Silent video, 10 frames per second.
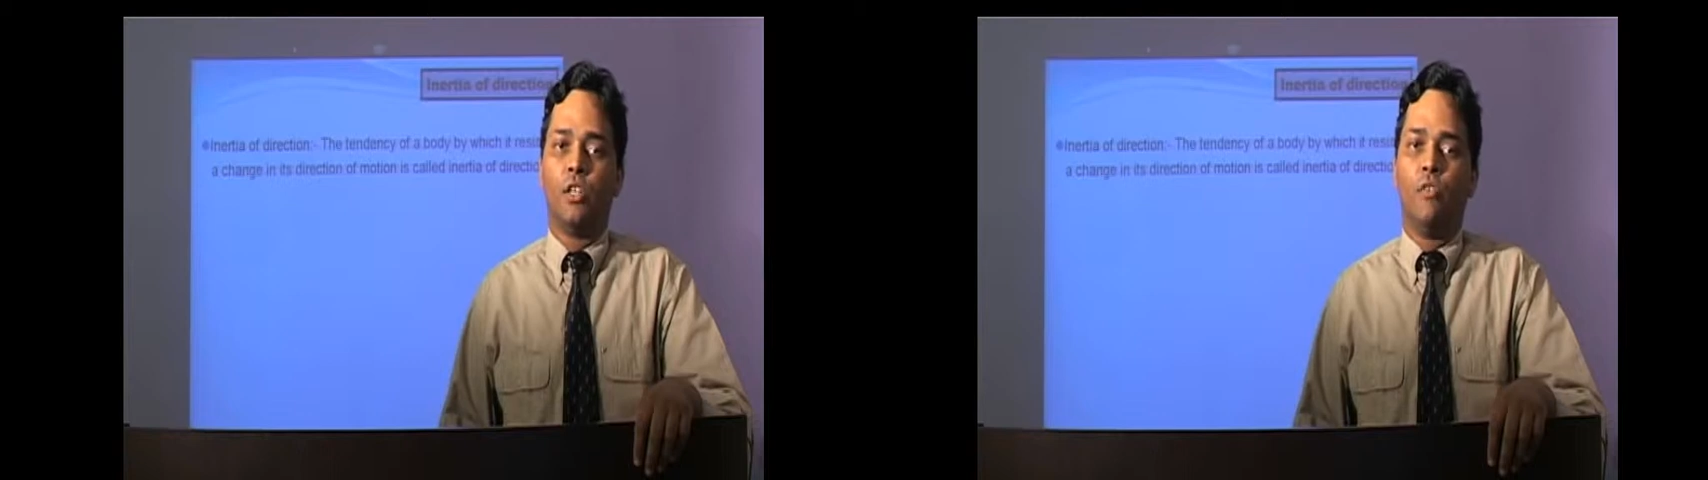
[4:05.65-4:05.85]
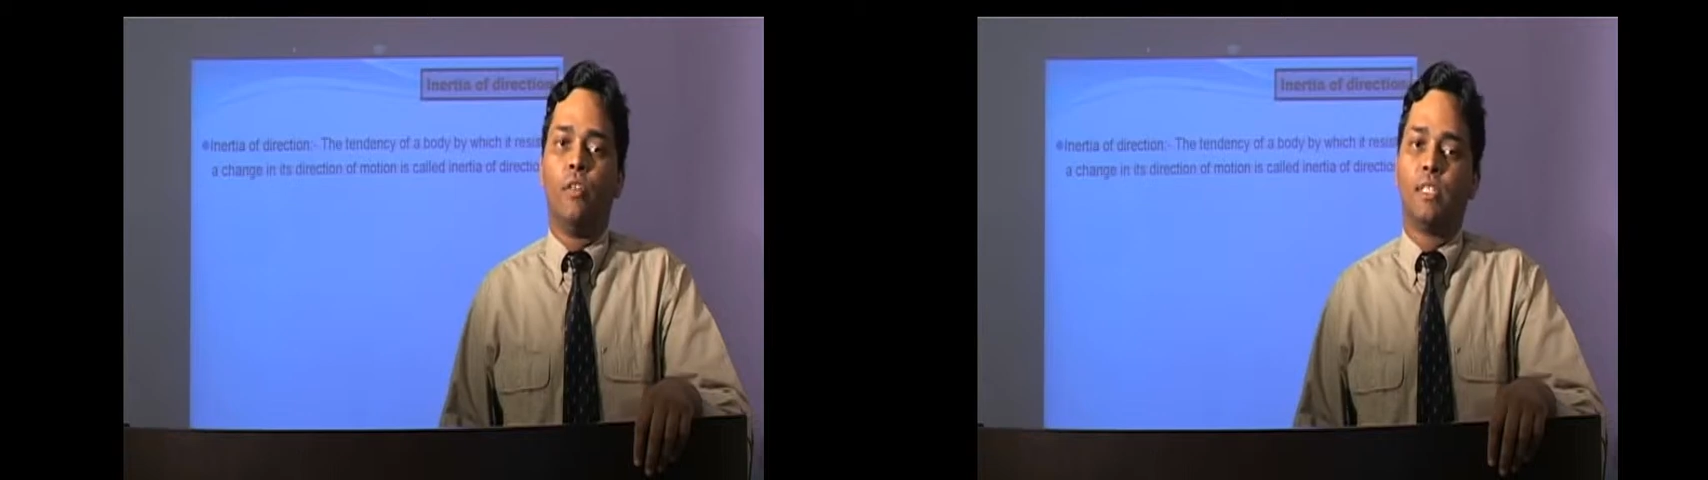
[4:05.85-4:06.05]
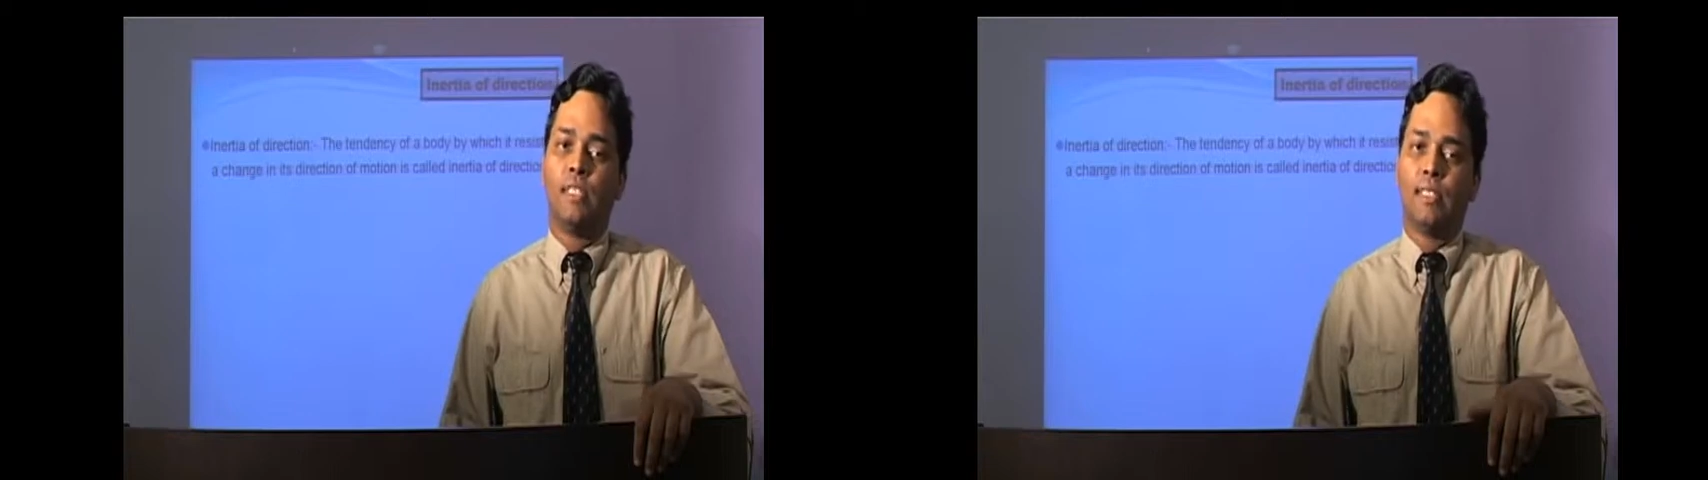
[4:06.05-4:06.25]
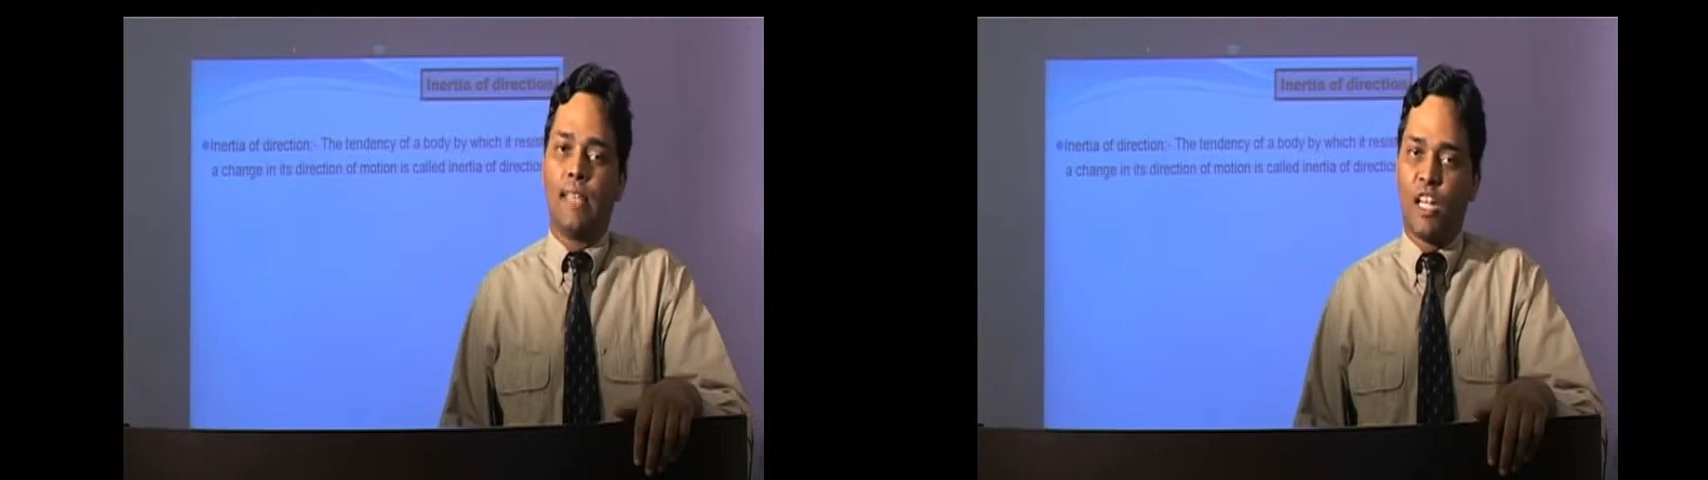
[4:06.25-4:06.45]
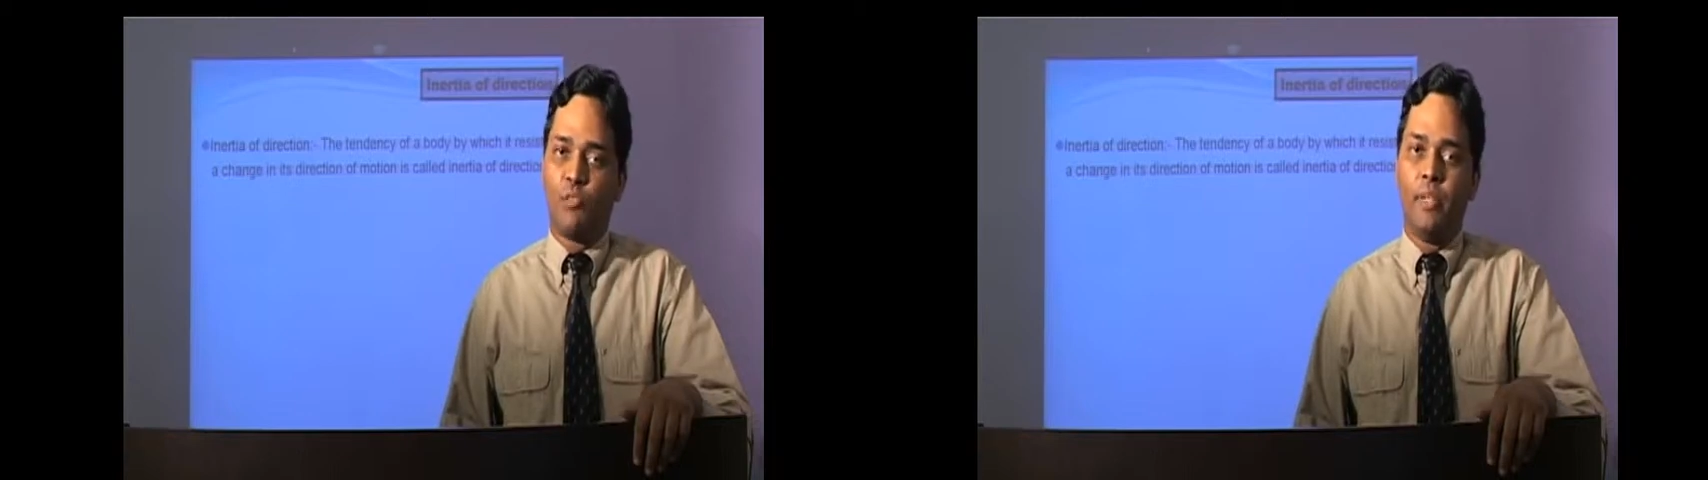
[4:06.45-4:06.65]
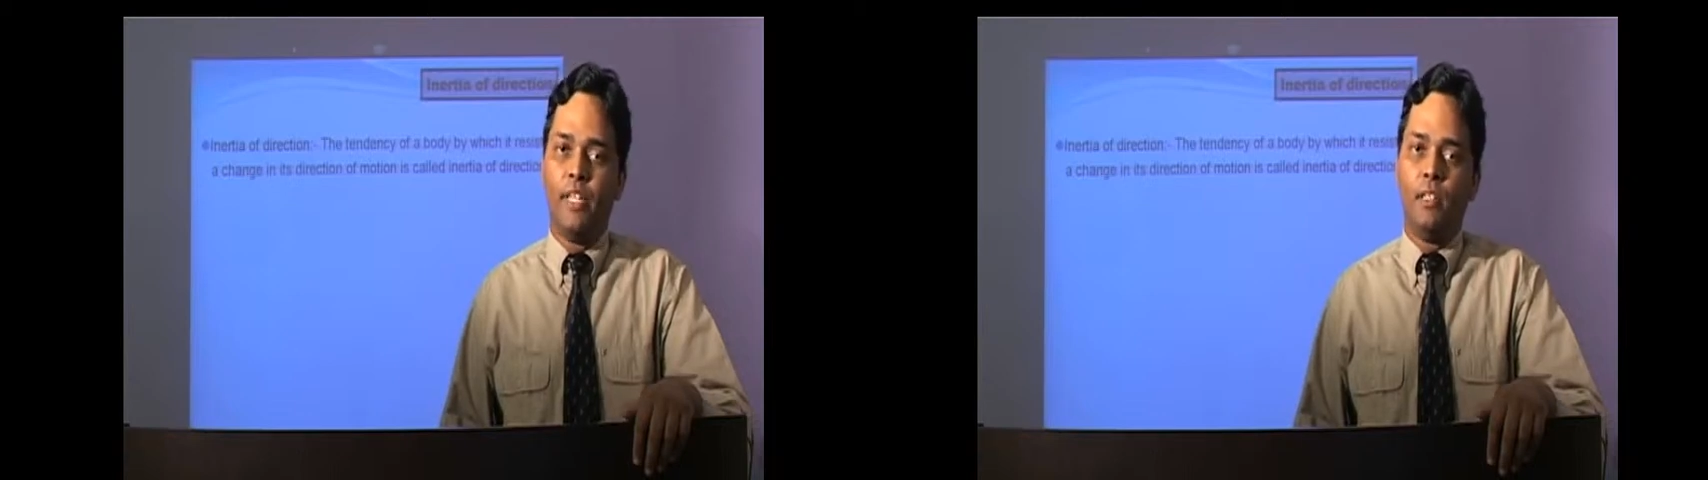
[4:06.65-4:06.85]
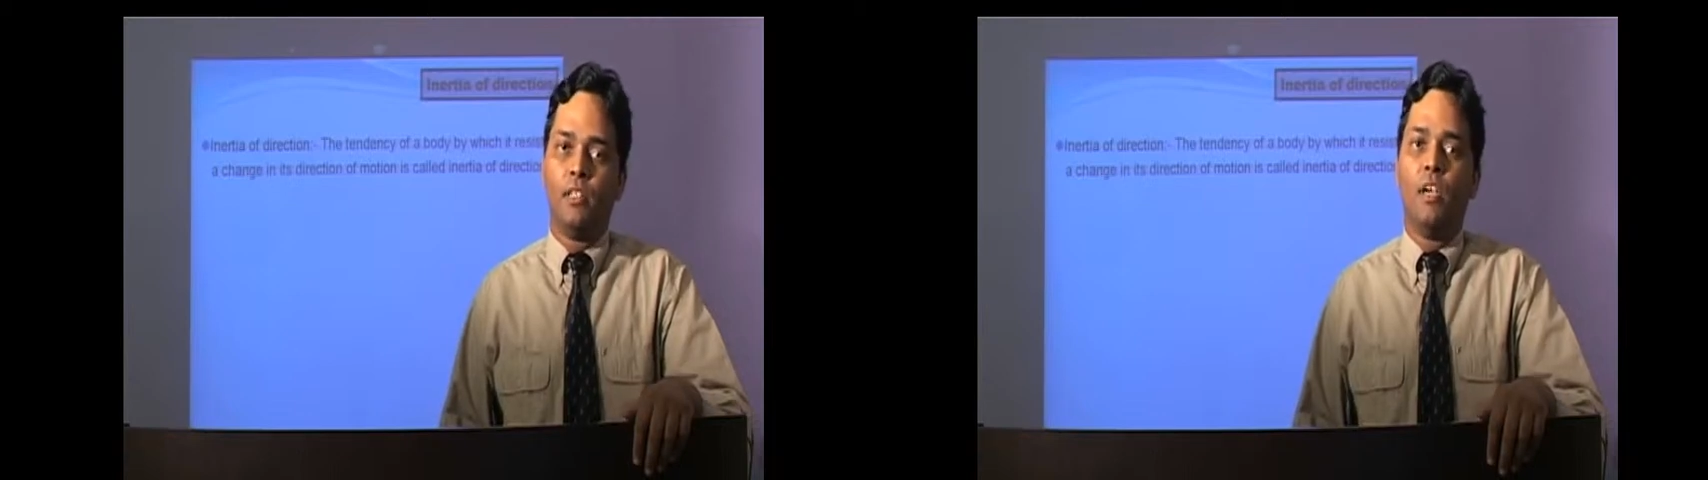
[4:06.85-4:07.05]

What does that mean?